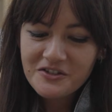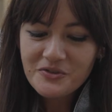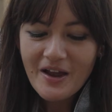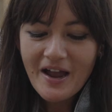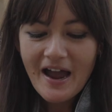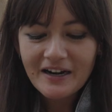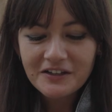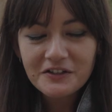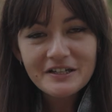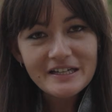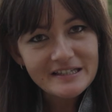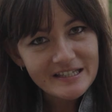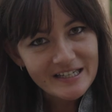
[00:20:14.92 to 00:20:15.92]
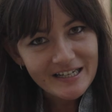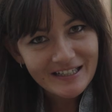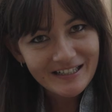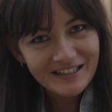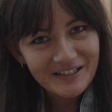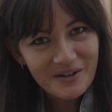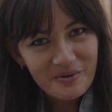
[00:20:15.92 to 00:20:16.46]
So I had a little incident
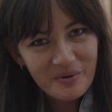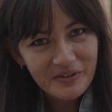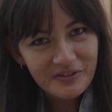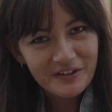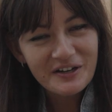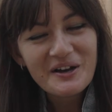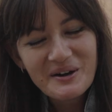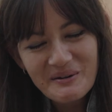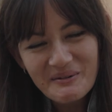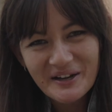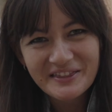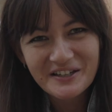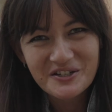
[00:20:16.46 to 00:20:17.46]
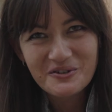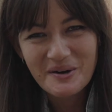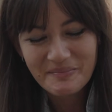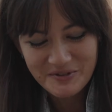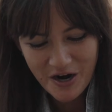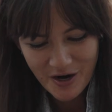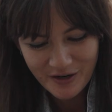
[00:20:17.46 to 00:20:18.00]
with the
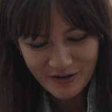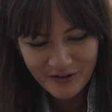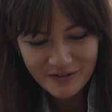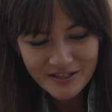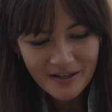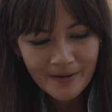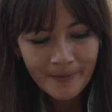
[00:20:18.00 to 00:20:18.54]
shrimp tacos.